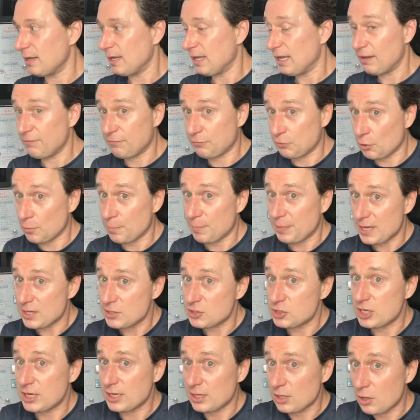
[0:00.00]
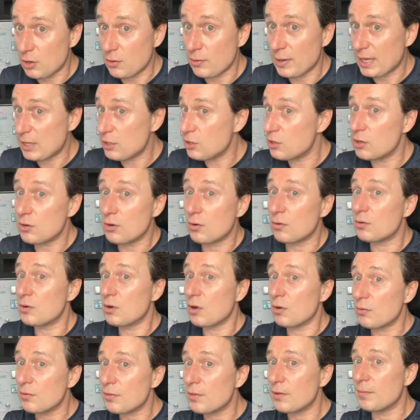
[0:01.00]
if they're pitching you and you don't
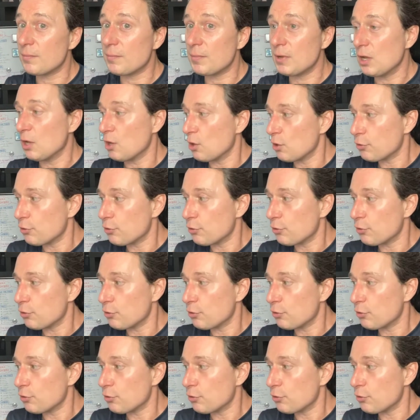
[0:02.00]
know them,